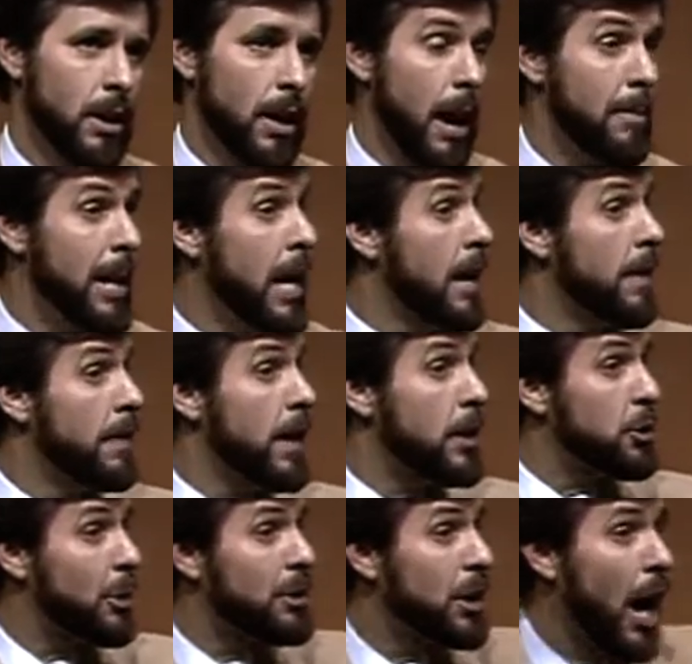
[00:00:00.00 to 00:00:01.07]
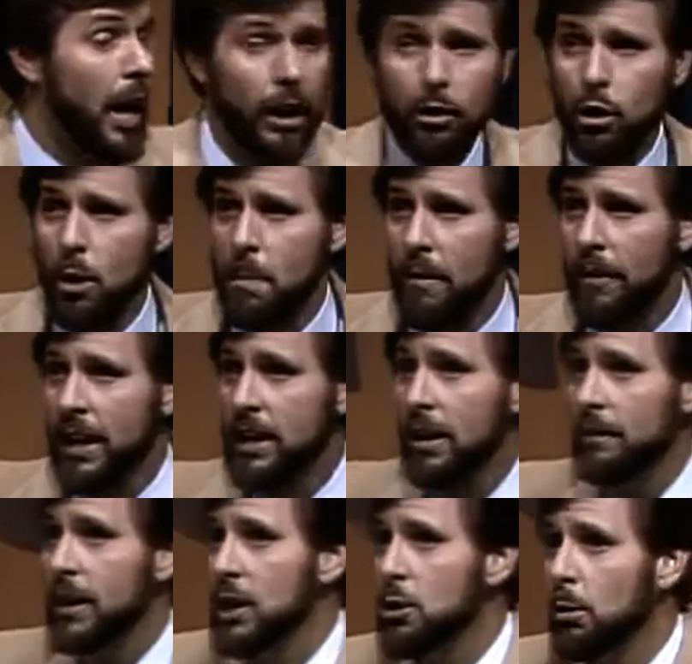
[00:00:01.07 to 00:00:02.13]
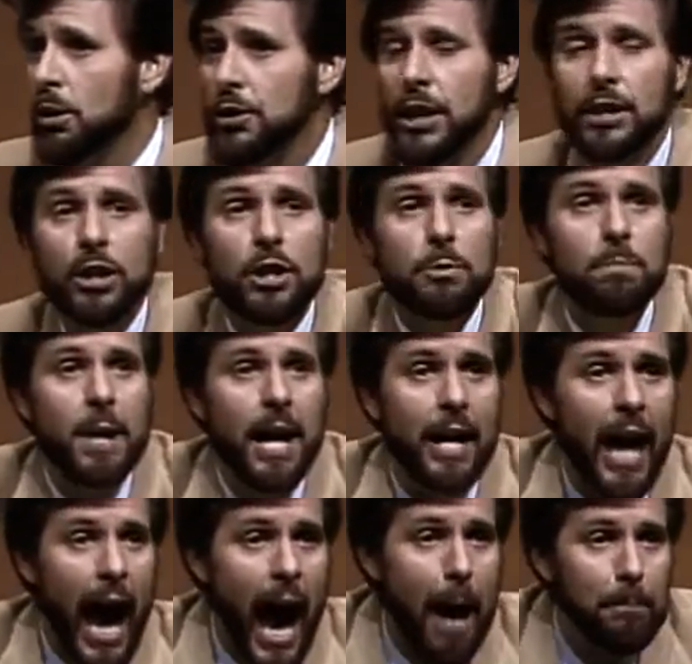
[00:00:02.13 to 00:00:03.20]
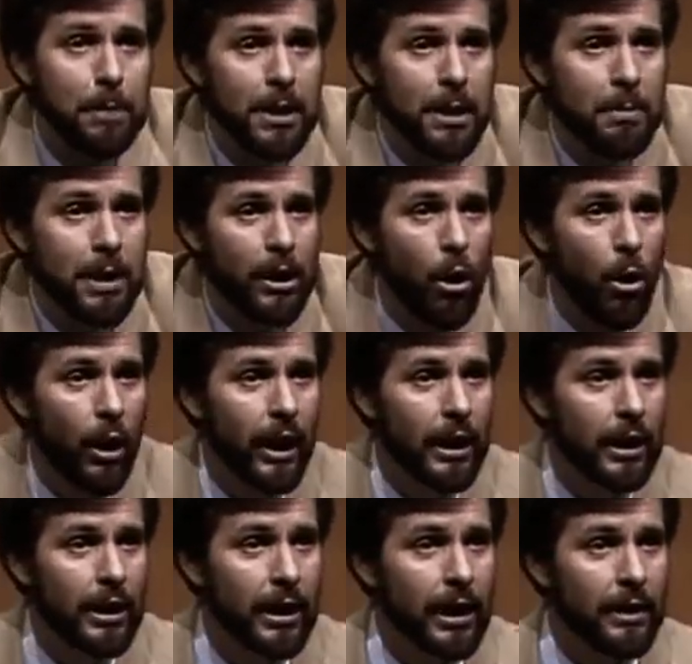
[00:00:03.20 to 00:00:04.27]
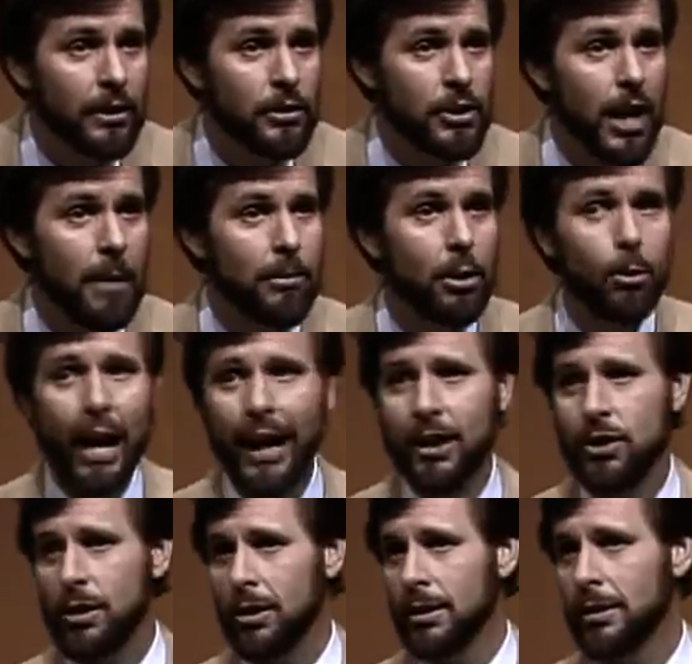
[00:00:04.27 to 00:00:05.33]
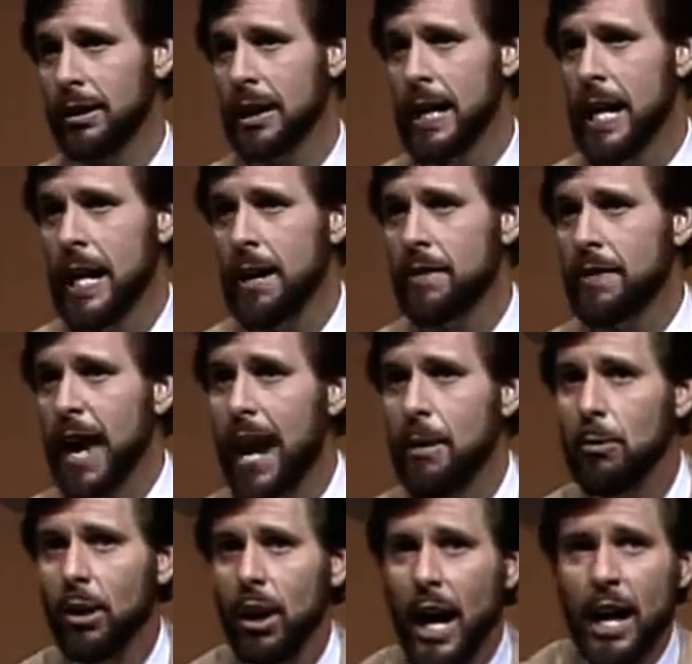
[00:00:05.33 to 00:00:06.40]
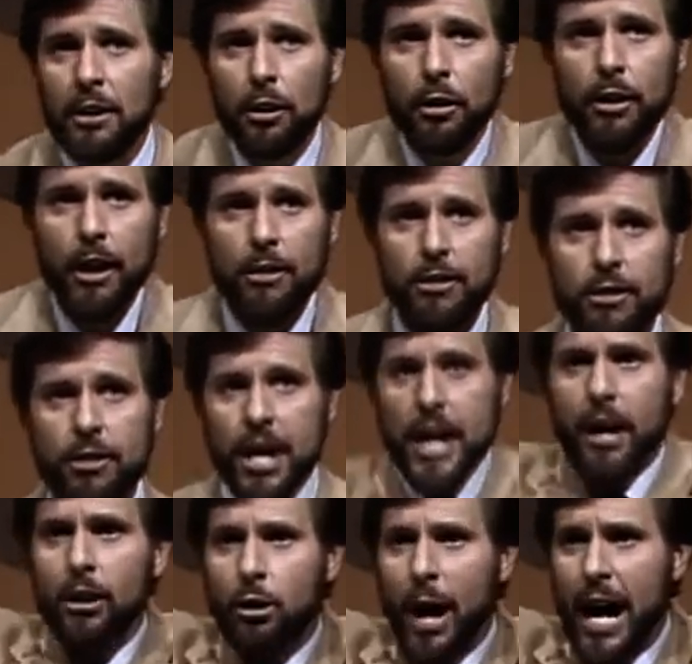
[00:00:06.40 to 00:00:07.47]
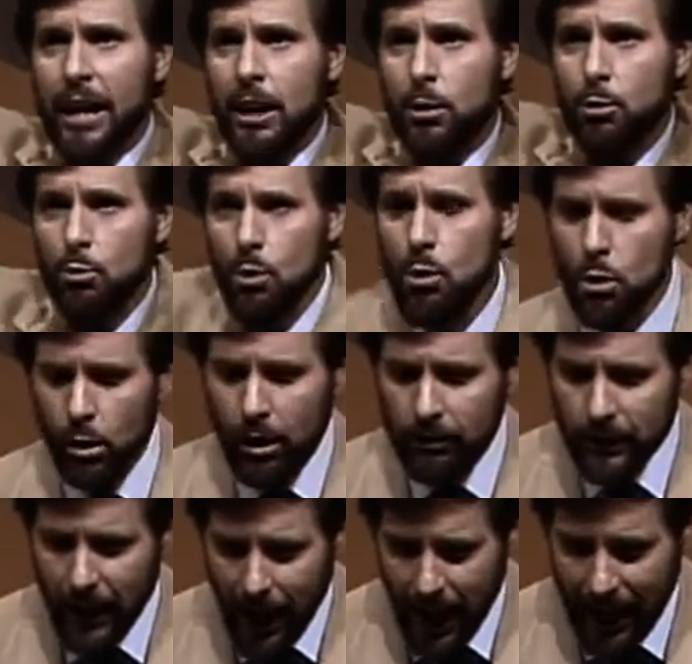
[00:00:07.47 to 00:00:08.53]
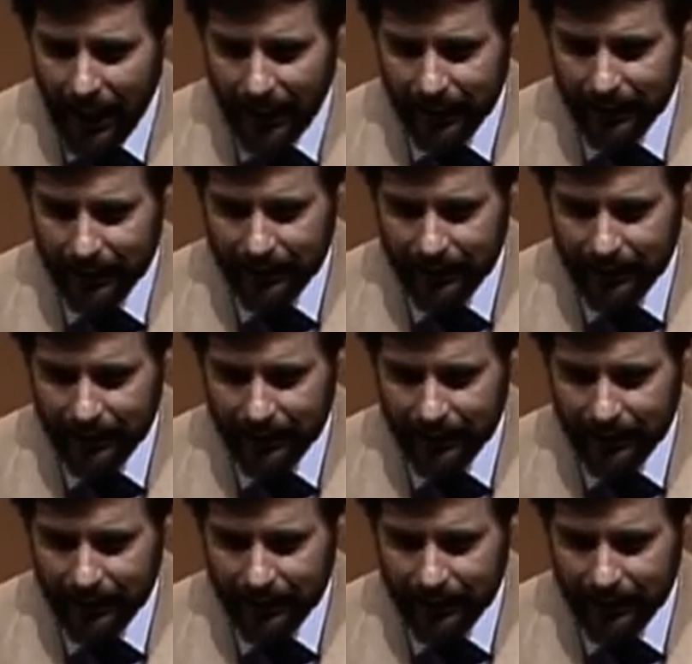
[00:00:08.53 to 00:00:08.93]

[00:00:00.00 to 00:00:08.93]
I mean, this was not a group of individuals that just be, happened to be going in the same direction. They were under the theocratic rule of God.